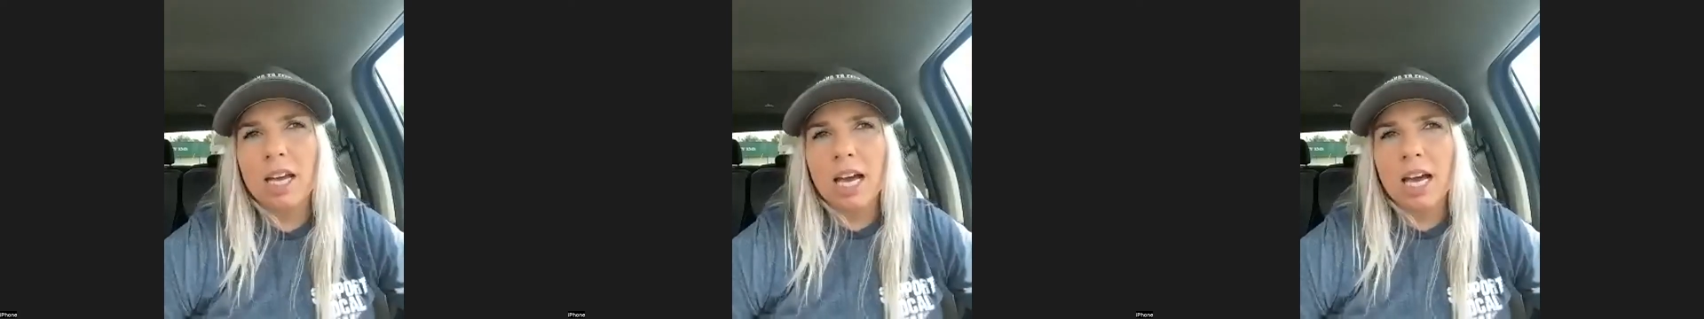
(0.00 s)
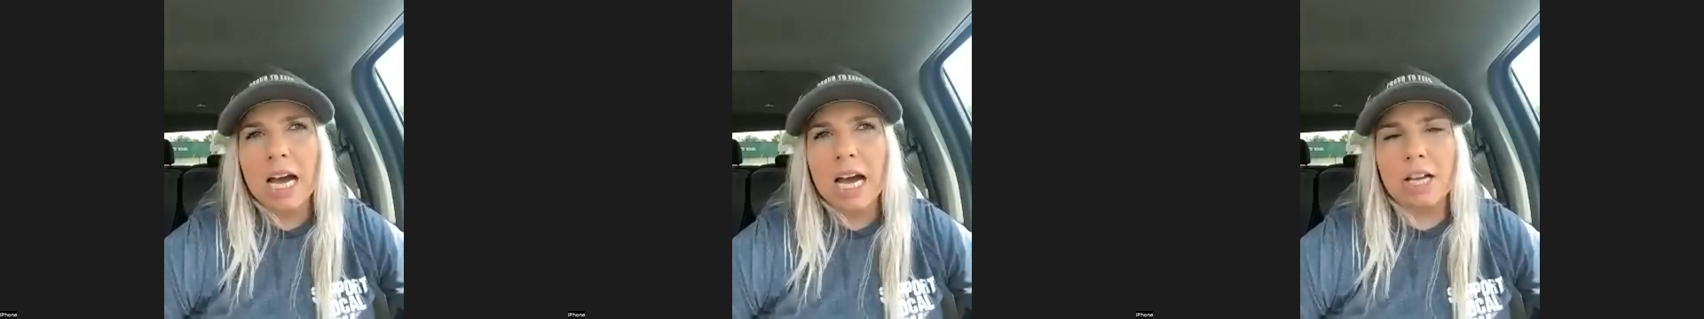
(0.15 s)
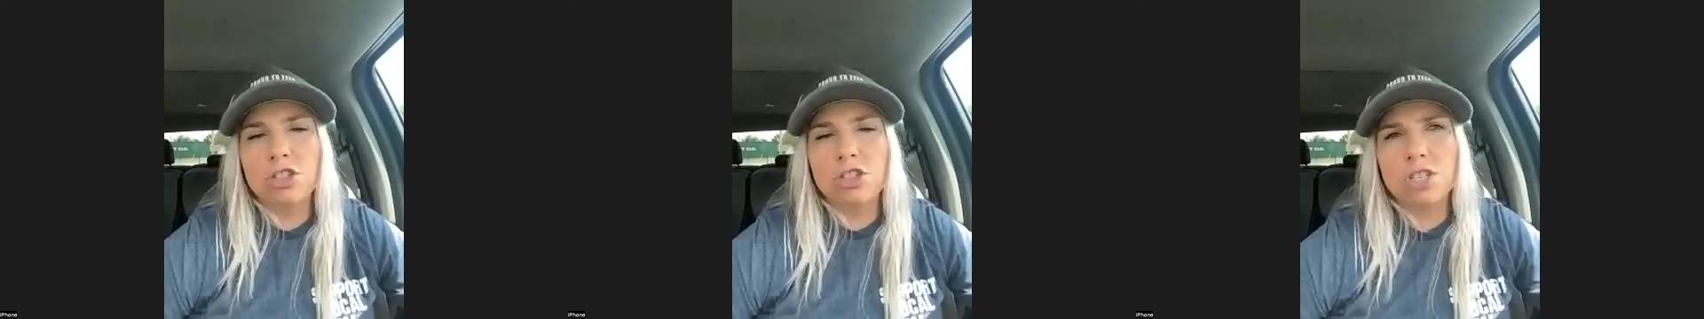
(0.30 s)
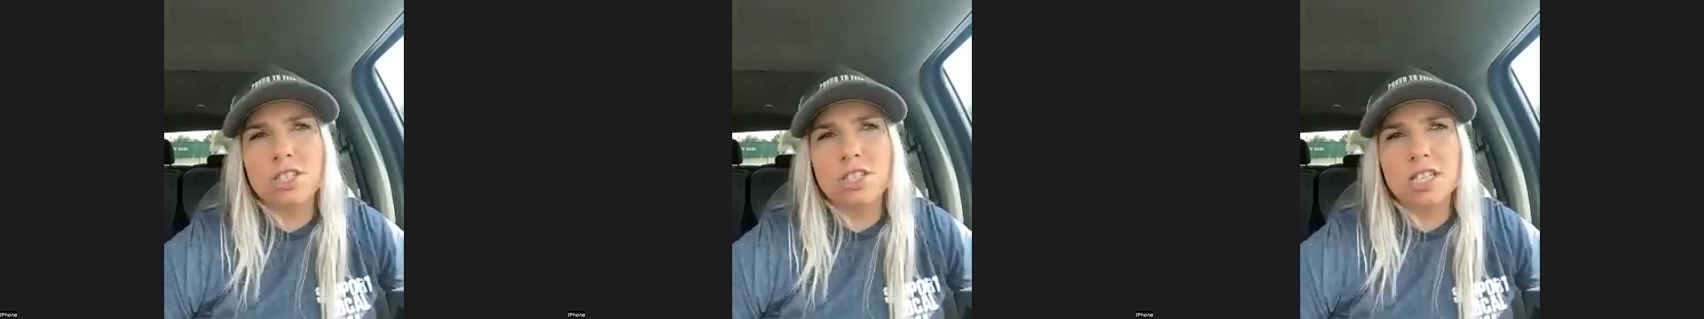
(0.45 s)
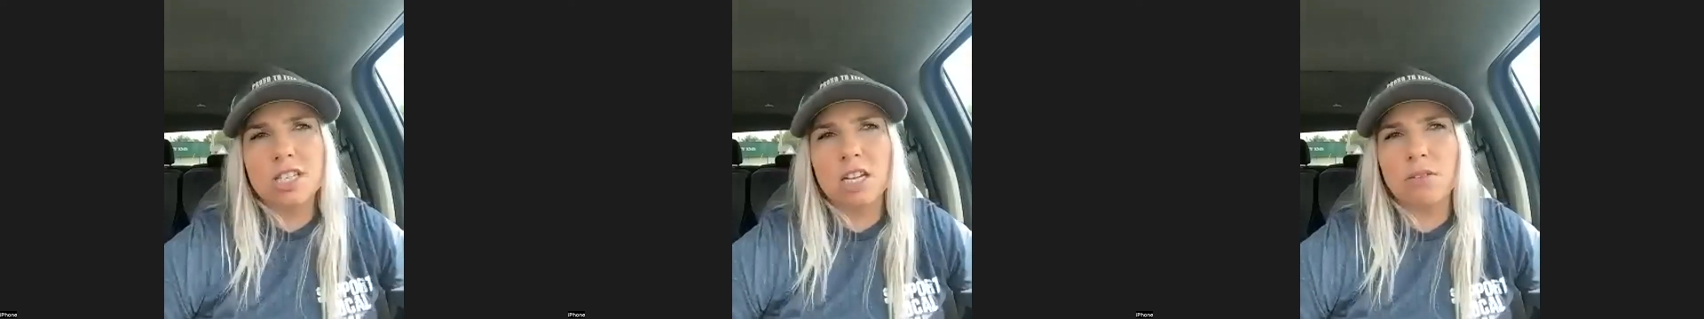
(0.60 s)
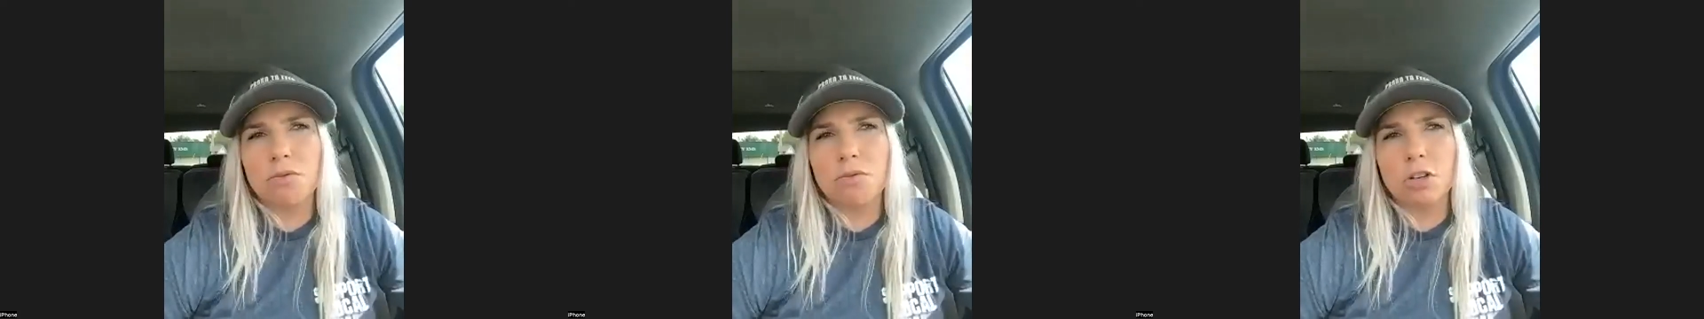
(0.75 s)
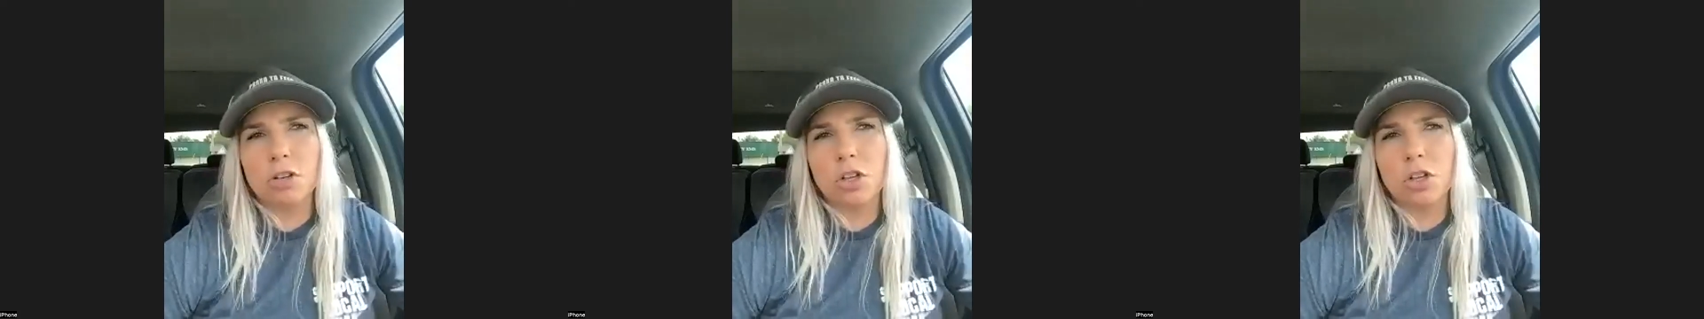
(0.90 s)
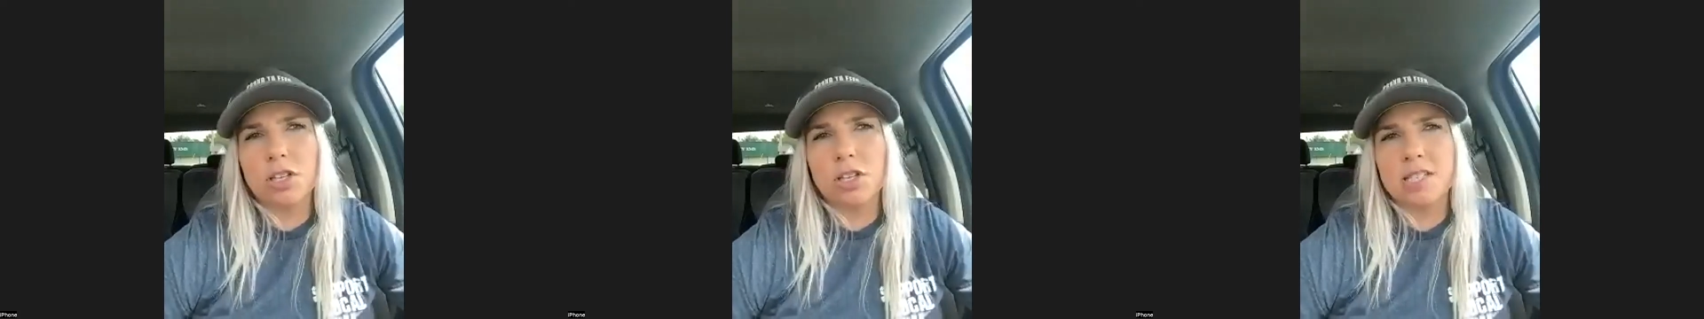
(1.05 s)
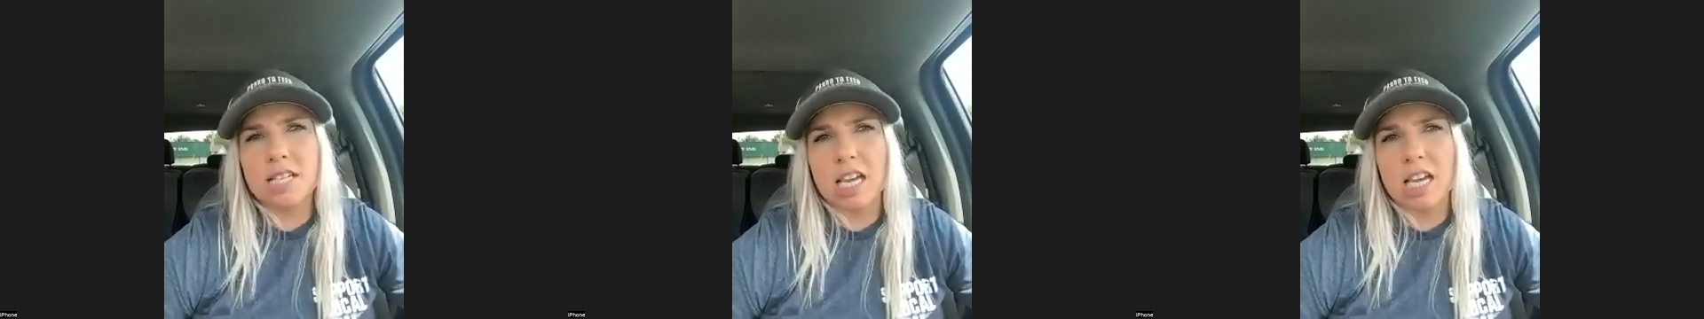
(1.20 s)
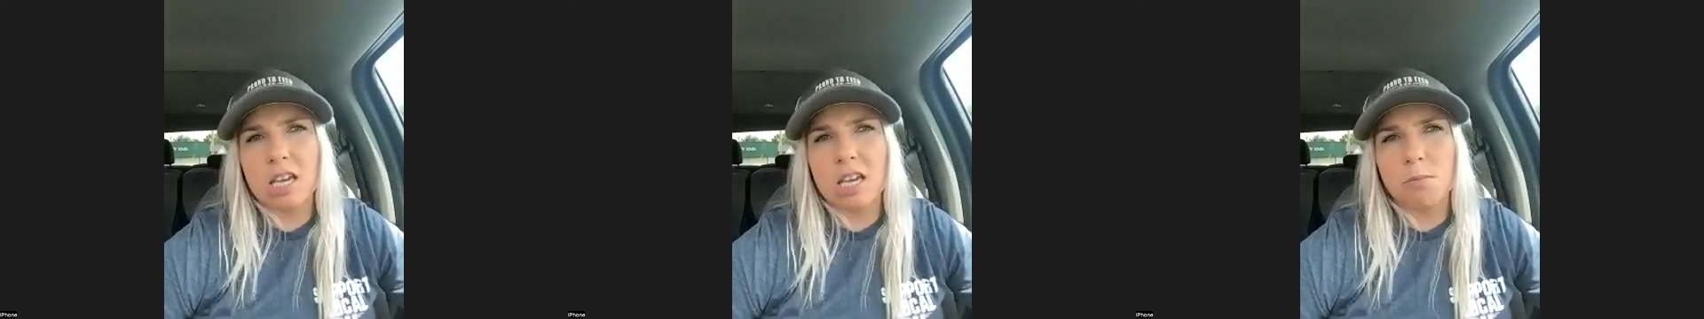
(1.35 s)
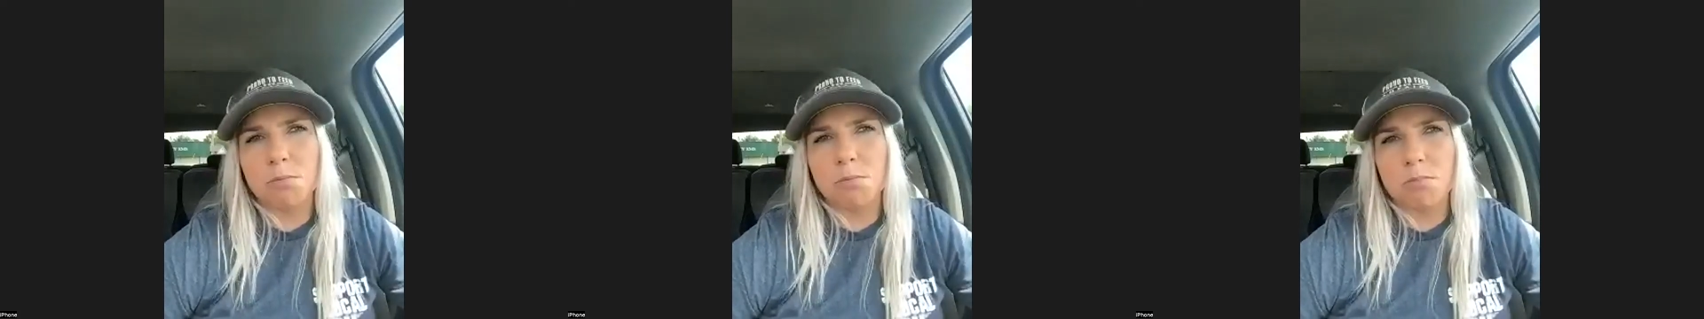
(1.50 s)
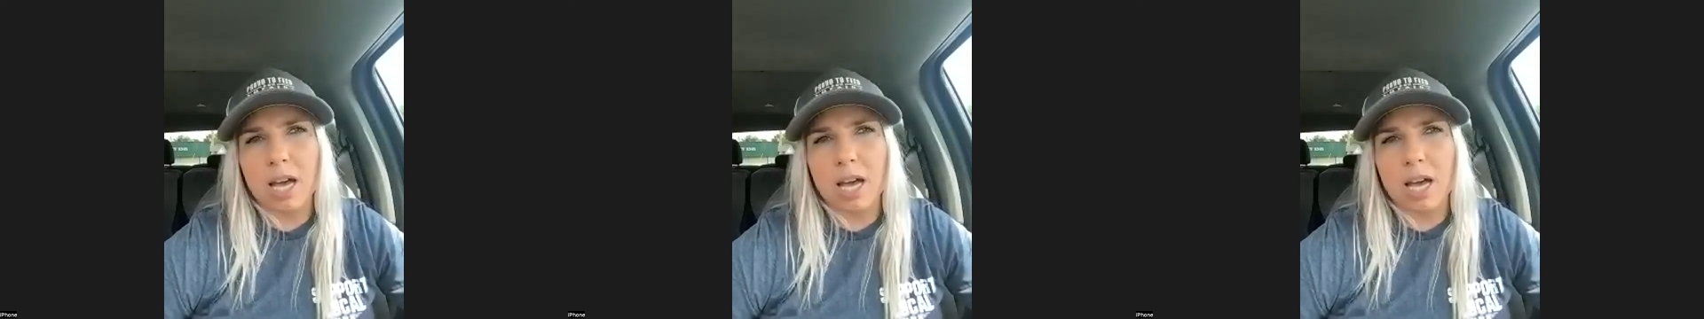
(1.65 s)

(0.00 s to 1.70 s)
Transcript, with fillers: I just didn't feel the same